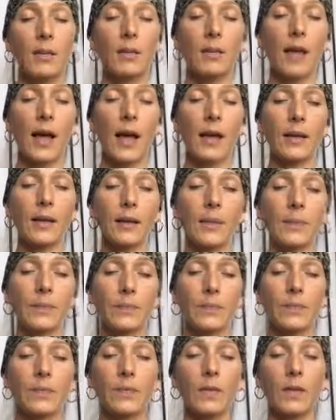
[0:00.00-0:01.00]

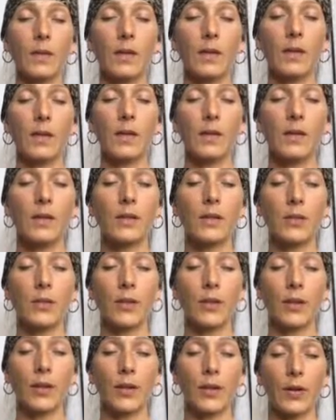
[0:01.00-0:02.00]
platinum
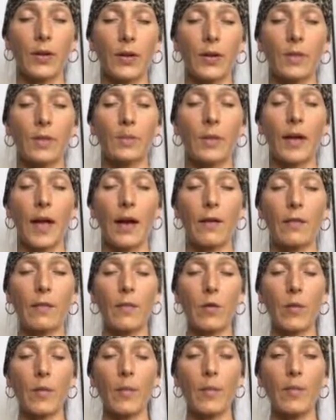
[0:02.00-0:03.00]
circular
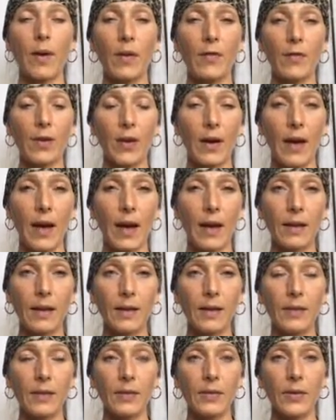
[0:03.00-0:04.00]
platform above your head.
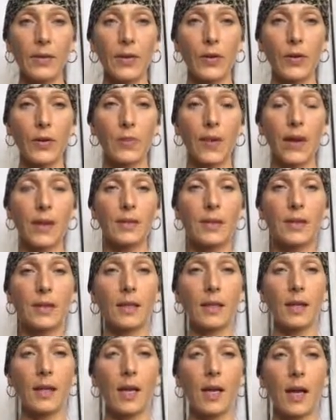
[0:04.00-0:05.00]
So you're
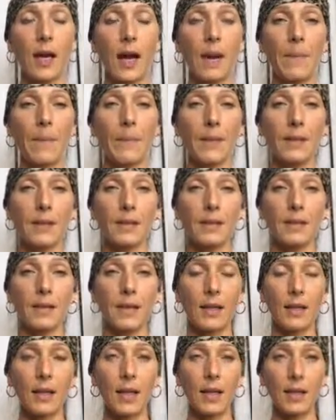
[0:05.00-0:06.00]
basically encompassed
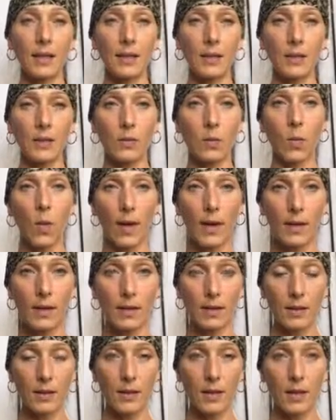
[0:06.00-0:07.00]
in this
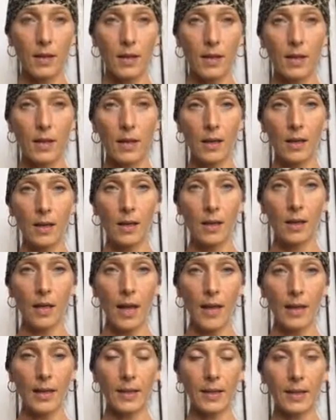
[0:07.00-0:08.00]
white
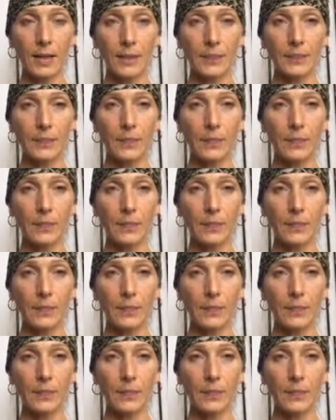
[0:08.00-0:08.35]
light.